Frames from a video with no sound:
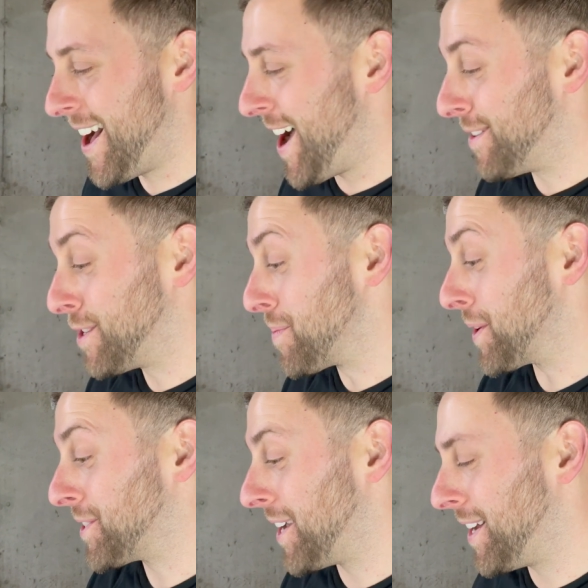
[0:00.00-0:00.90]
Super
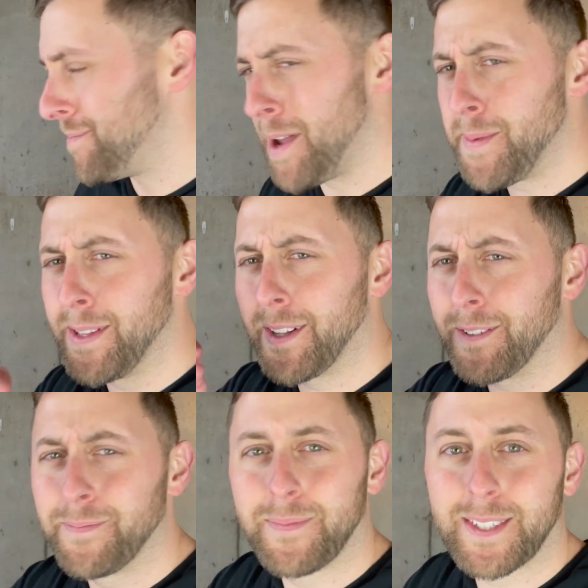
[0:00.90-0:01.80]
excited, maybe a little
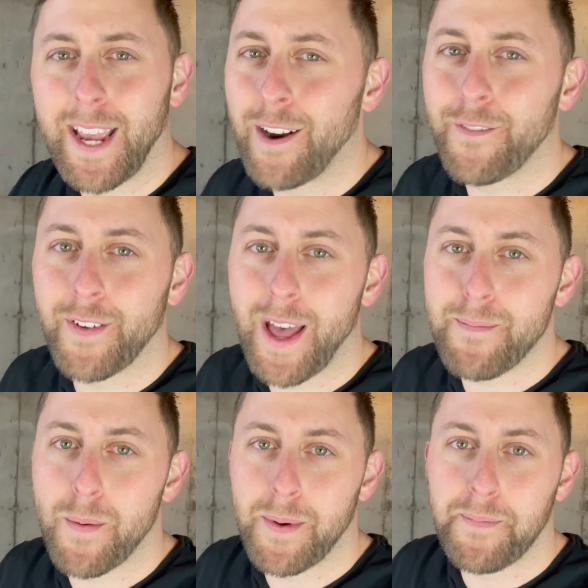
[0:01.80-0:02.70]
scared for that
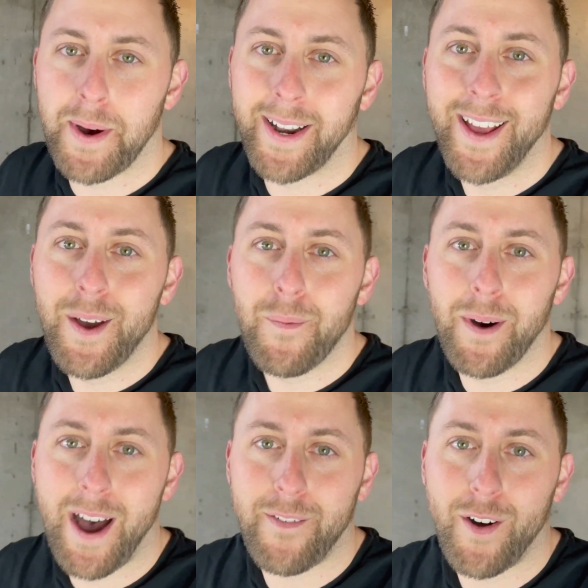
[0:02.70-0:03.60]
moment, but we'll
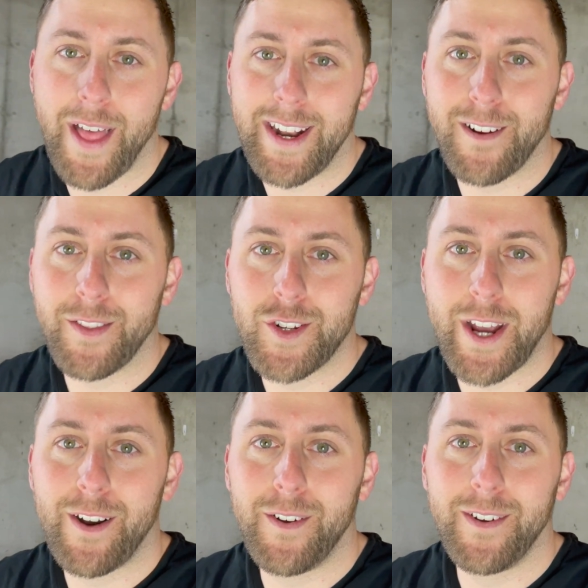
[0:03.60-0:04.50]
have all that here on the
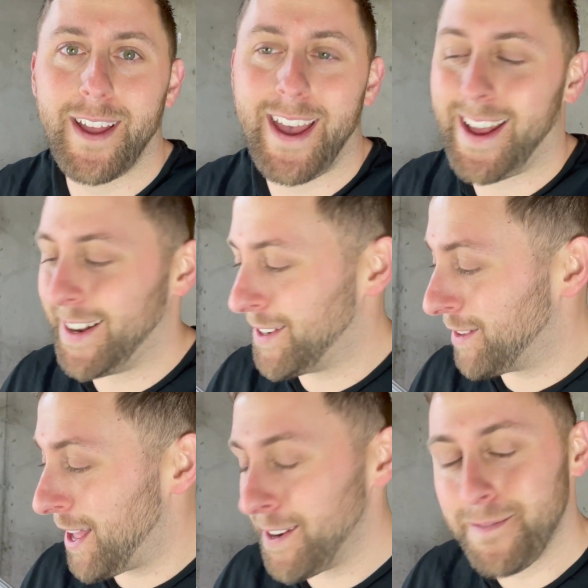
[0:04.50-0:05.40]
channel. And until
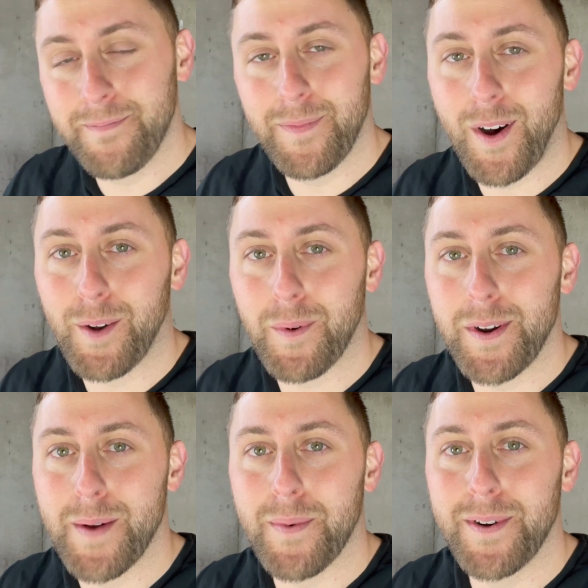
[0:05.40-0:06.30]
then, onward
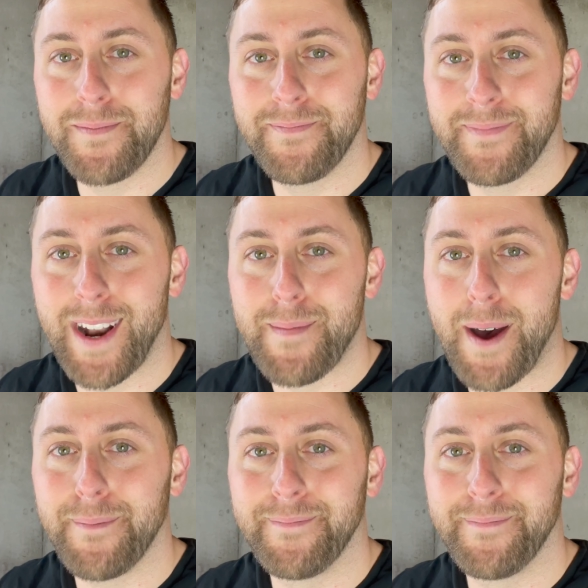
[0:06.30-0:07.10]
and upward, and I'm out.